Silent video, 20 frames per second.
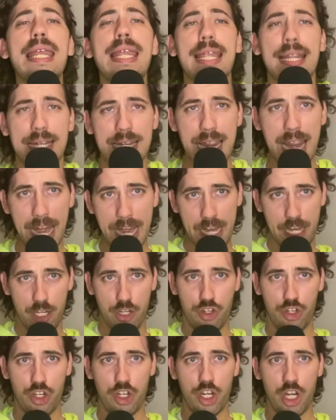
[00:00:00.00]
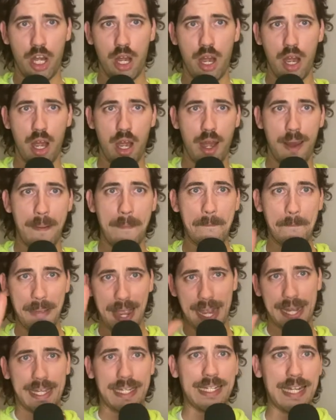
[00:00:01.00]
in the H,
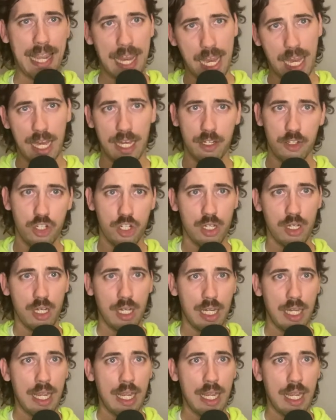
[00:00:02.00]
back in the H.